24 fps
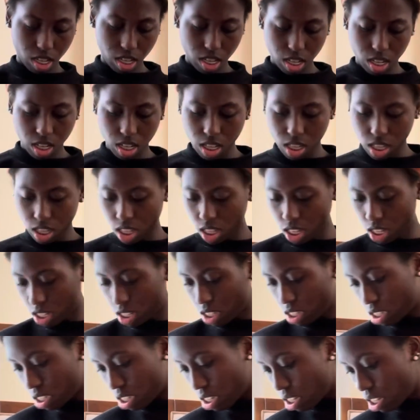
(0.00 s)
and
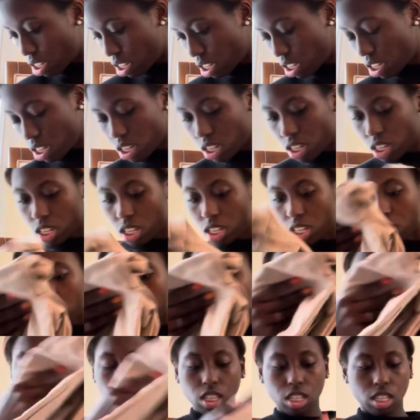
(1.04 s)
this
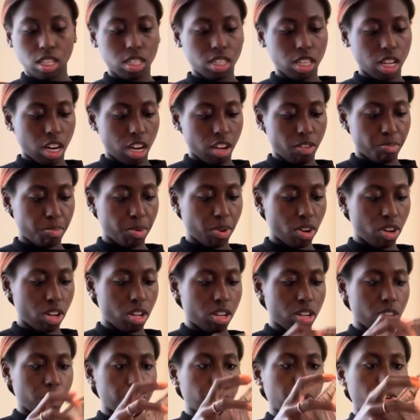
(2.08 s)
list that I bought and